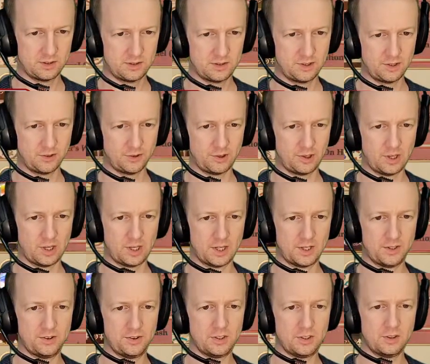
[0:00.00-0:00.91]
Does
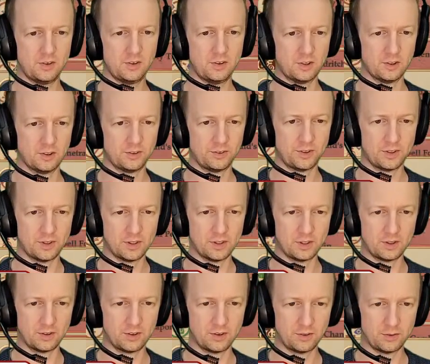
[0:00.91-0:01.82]
lunge exist in
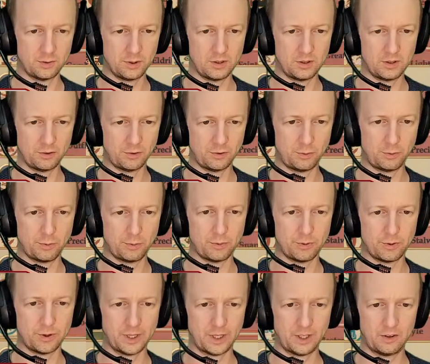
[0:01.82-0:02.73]
this? This will give us
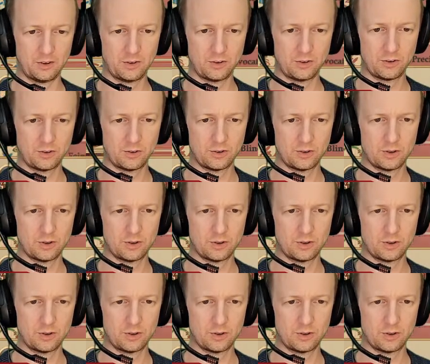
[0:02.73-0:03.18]
reach.